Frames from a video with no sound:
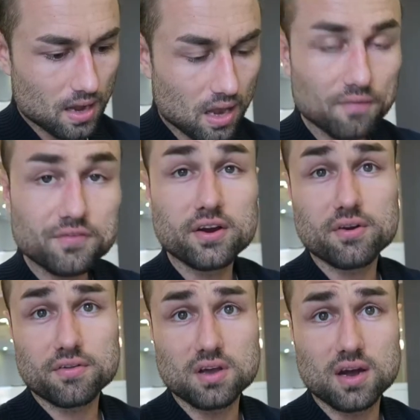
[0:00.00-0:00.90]
I'd love to hear
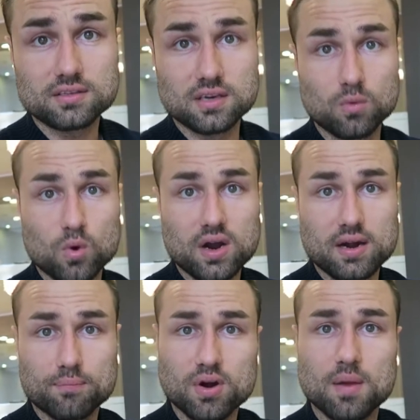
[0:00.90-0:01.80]
your thoughts on what
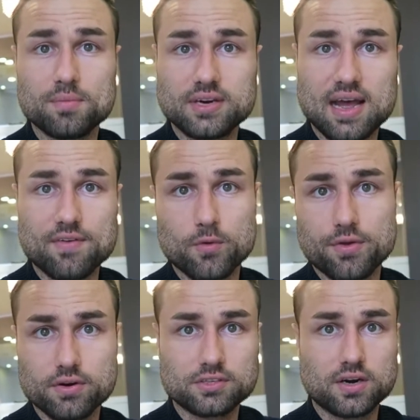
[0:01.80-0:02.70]
kind of problems you're having
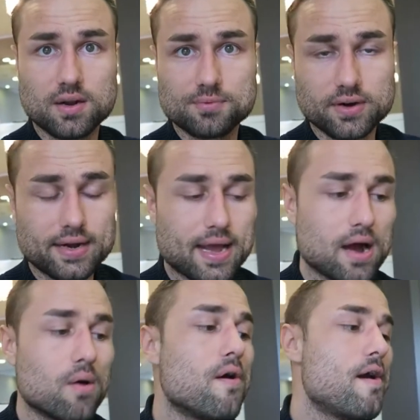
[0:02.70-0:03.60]
with your startups right
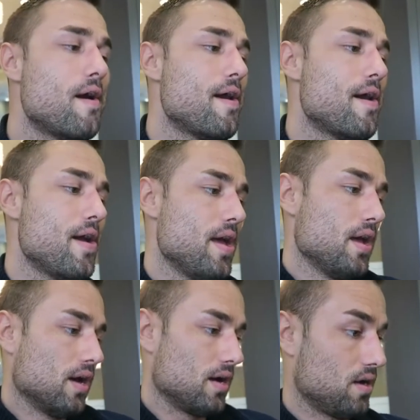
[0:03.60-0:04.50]
now.
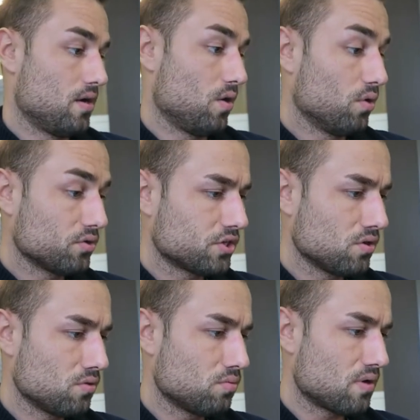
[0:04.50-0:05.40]

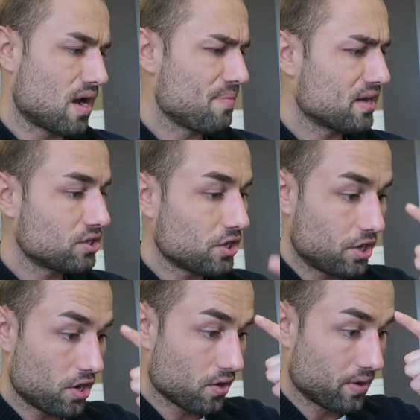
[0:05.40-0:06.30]
Also, I'm actually
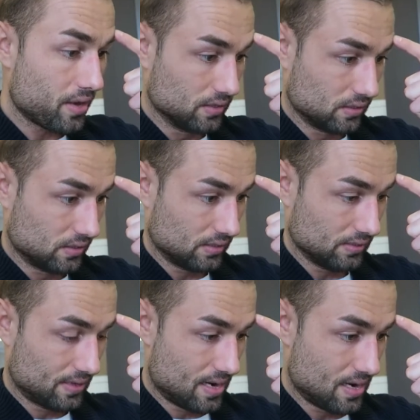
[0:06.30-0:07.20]
curious
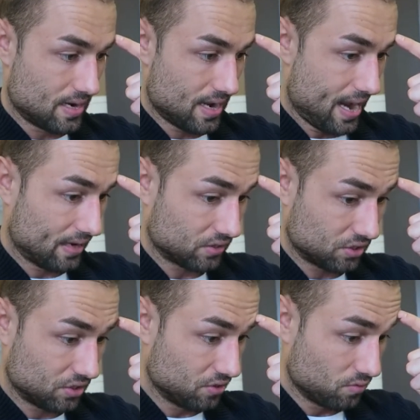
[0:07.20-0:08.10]

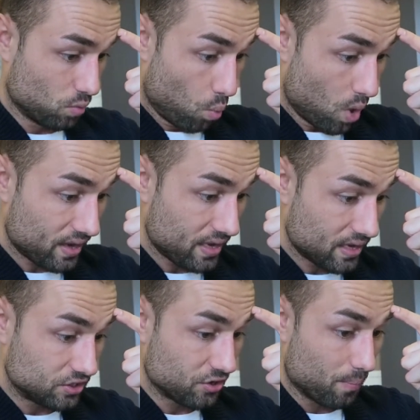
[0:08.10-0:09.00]
as to what
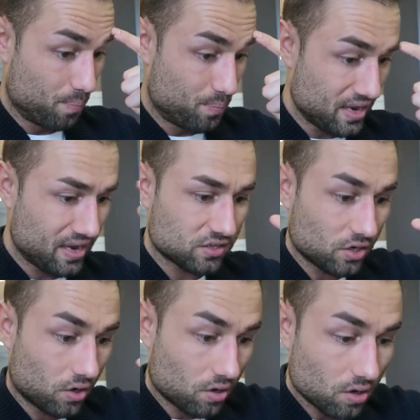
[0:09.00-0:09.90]
is your
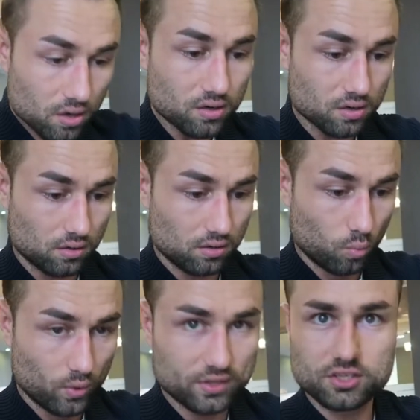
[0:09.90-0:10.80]
biggest
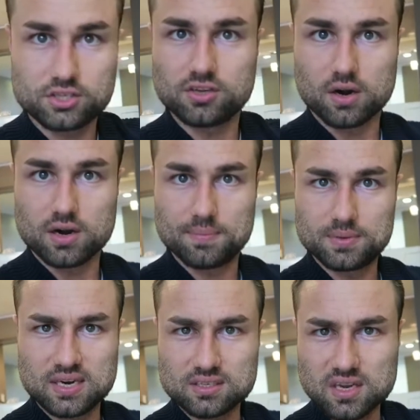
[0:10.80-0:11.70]
hurdle with
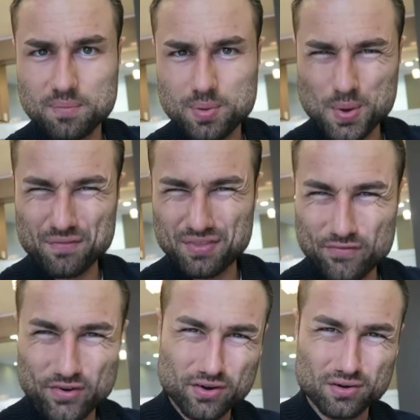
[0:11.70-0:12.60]
startups? Because a lot of people have
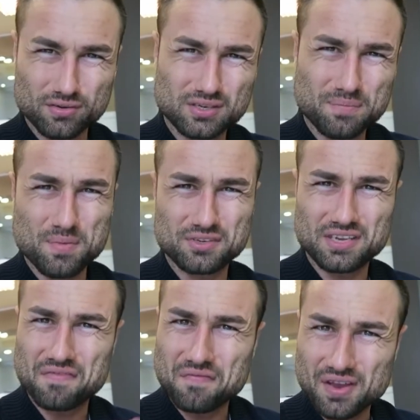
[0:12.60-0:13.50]
different hurdles. Some people
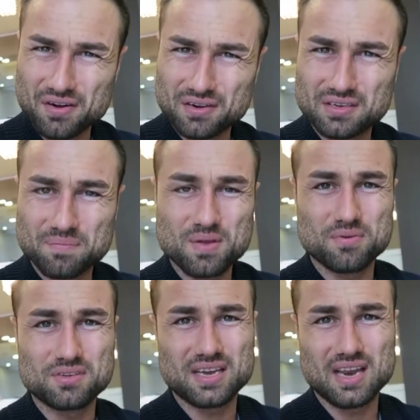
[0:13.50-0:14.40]
say fear, some
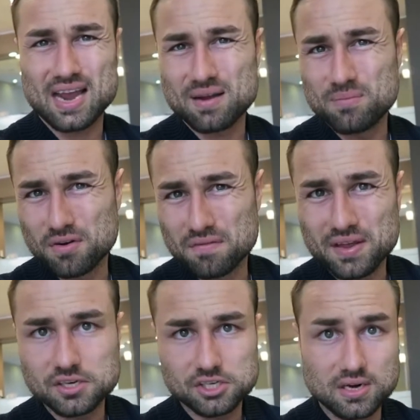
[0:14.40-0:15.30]
people say lack of
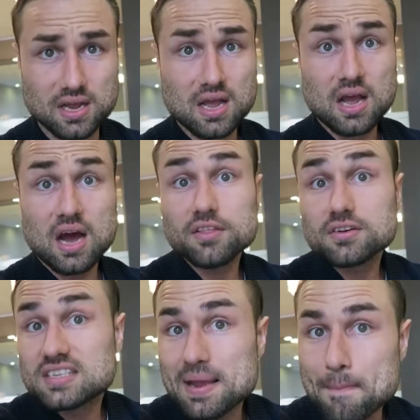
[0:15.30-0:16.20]
motivation,
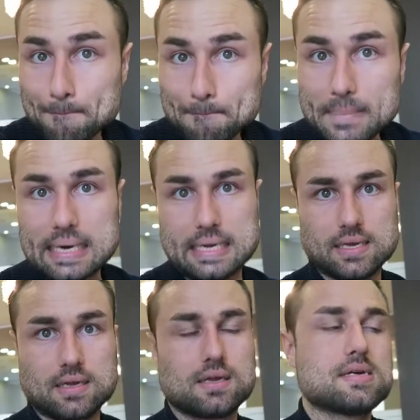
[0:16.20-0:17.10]
others say money.
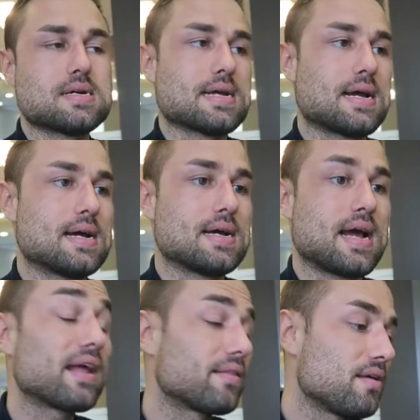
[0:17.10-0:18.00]

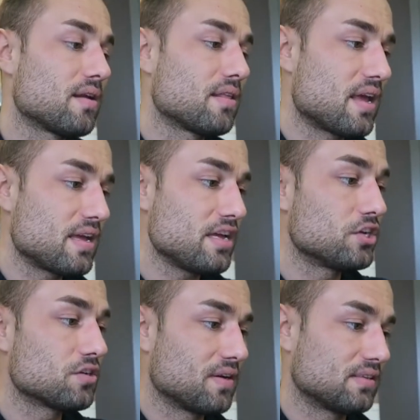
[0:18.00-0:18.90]
At the end of the day,
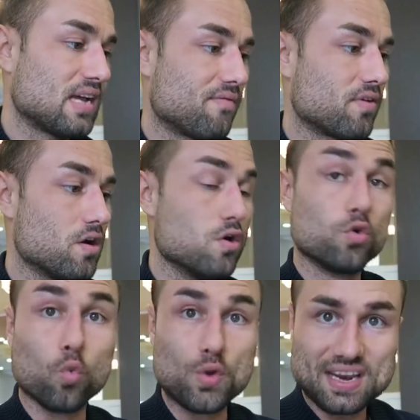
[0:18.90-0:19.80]
each of us have our
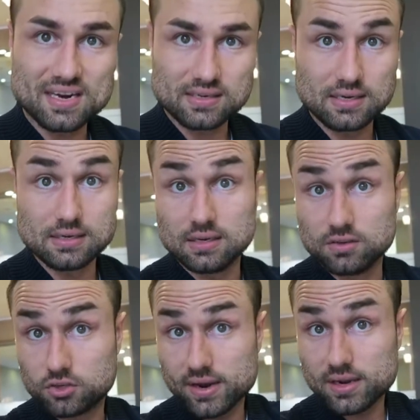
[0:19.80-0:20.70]
own weaknesses
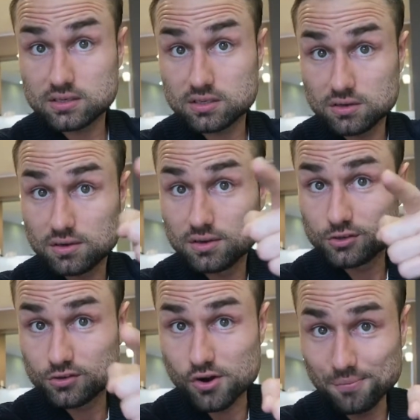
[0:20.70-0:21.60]
and strengths.
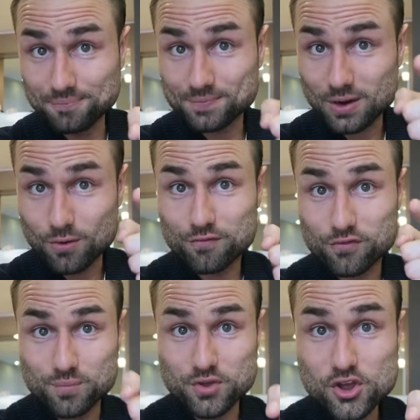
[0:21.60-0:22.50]
So
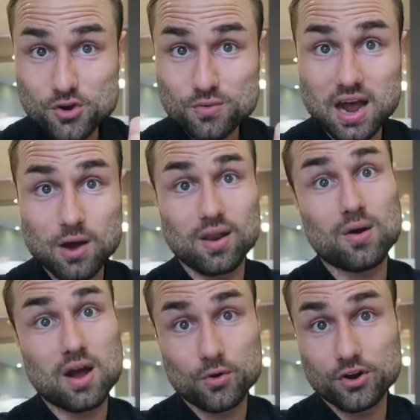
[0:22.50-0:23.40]
from you, I
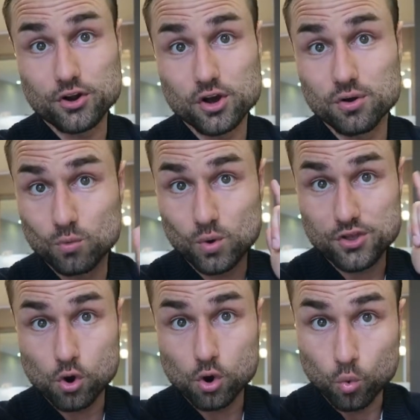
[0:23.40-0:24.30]
wanna know
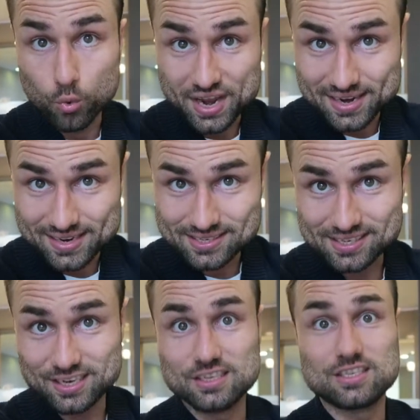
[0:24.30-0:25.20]
what your
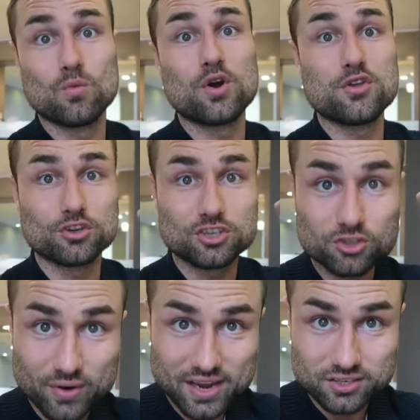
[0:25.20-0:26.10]
weaknesses and what your
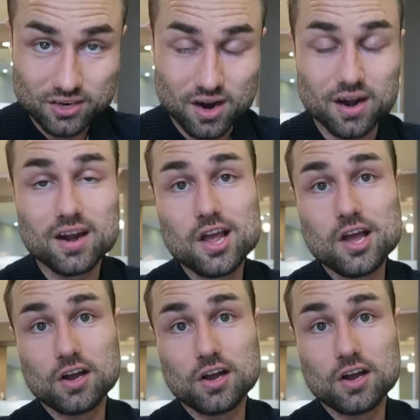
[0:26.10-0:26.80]
strengths are.